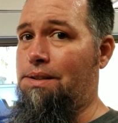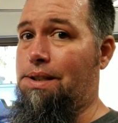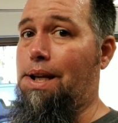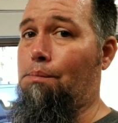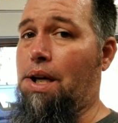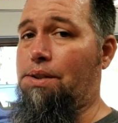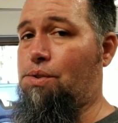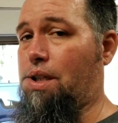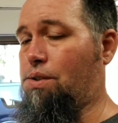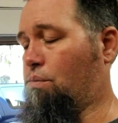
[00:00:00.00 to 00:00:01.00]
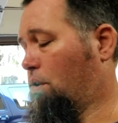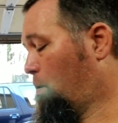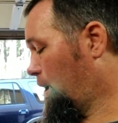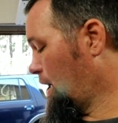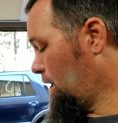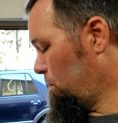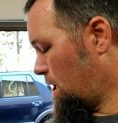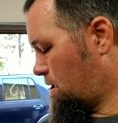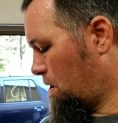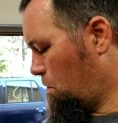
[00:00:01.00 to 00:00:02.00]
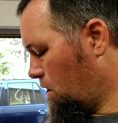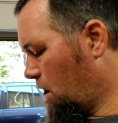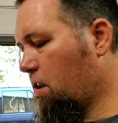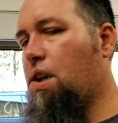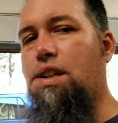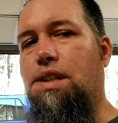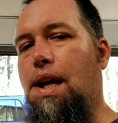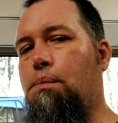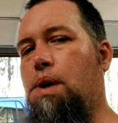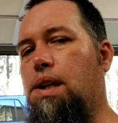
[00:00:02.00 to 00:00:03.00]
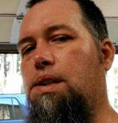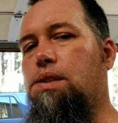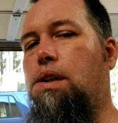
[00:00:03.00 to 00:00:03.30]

Astatic mic stretches real quick. Now you might say, well, get you a Astatic mic that's